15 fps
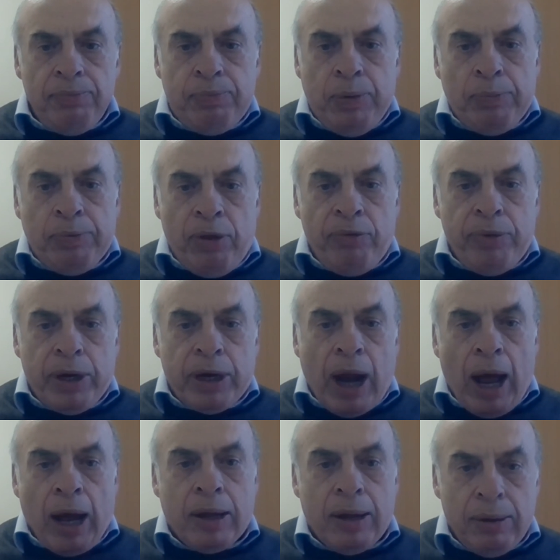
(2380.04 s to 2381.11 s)
people of
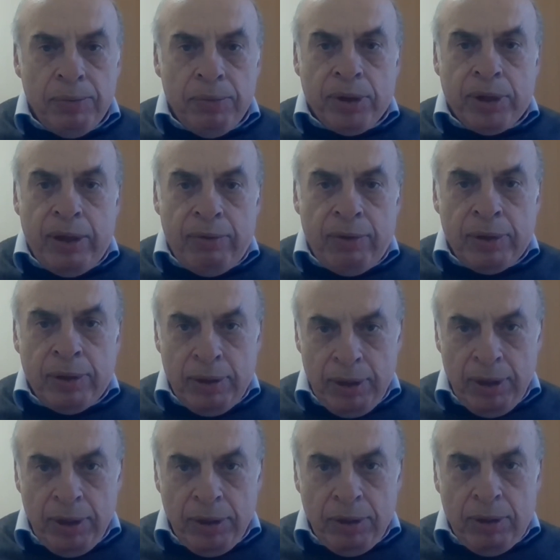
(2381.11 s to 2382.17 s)
Iraq were given
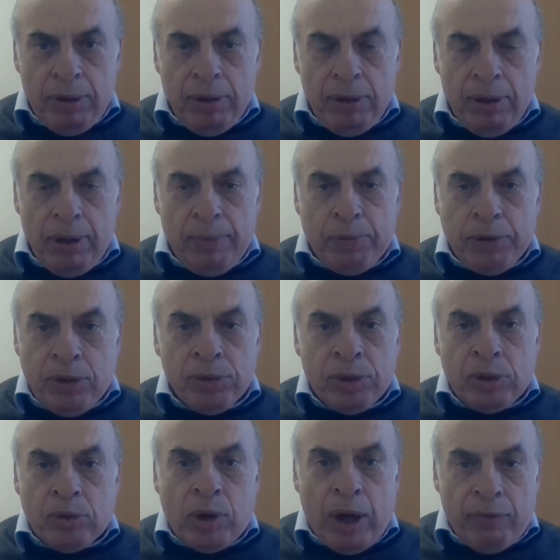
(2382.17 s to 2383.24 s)
the
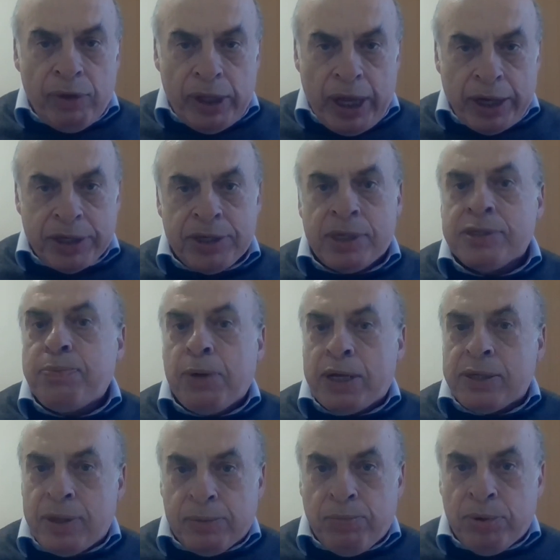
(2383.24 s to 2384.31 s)
opportunity to have elections,
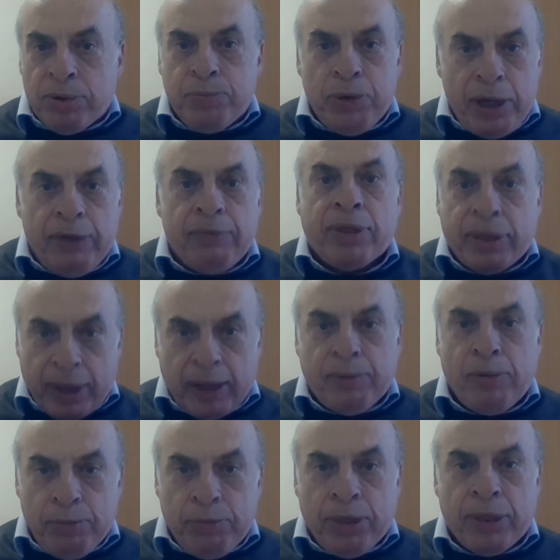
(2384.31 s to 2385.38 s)
President Bush believed that
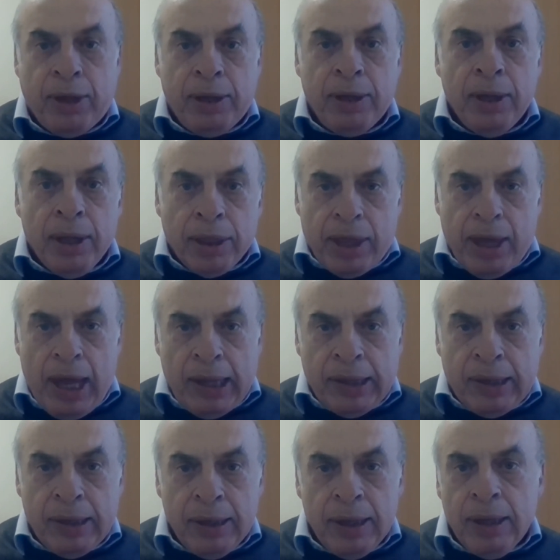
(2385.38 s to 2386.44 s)
will be the
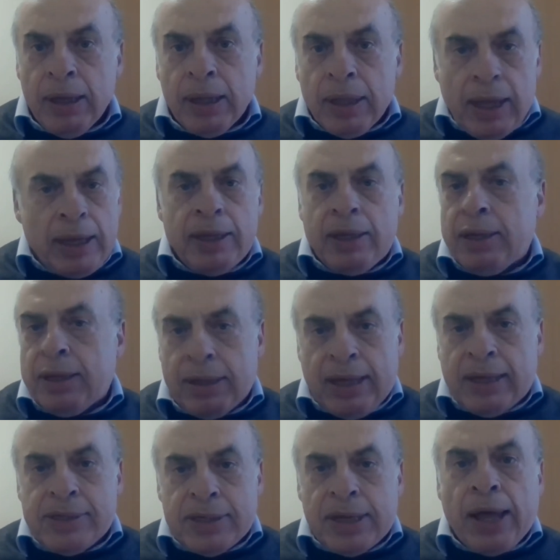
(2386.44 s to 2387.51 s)
end.
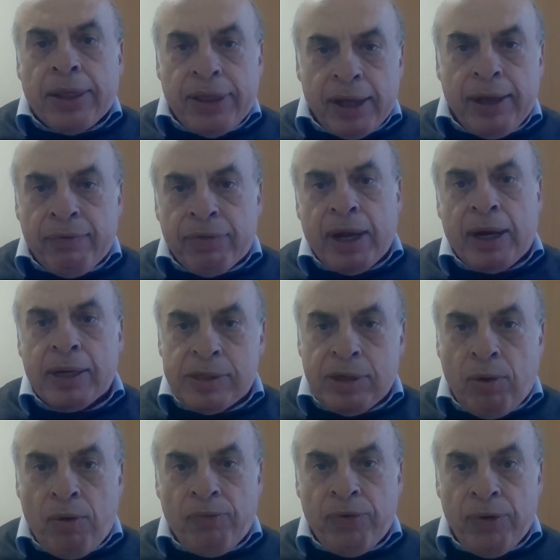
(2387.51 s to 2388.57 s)
That's nothing if there is
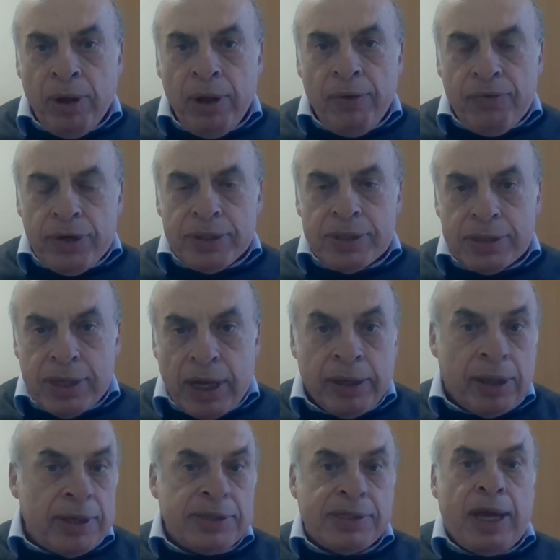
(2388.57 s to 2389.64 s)
no free
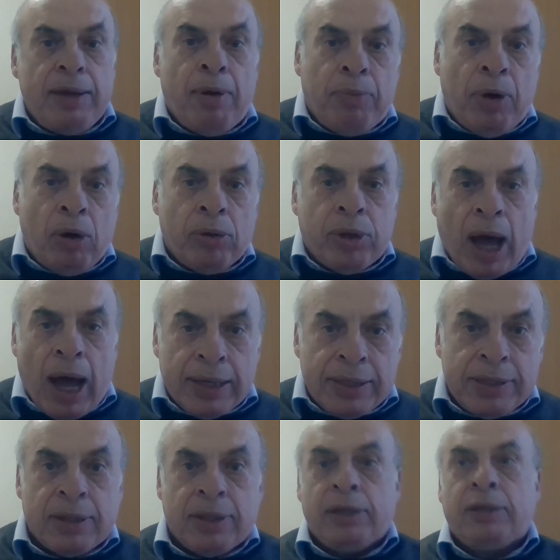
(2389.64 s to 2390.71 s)
society. The same about
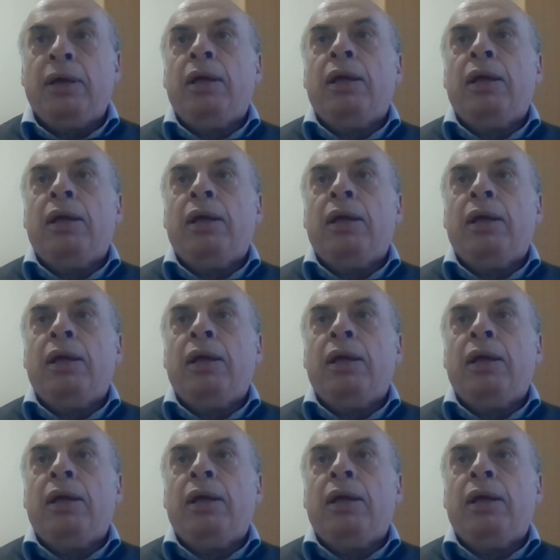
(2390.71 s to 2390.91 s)
Gaza, that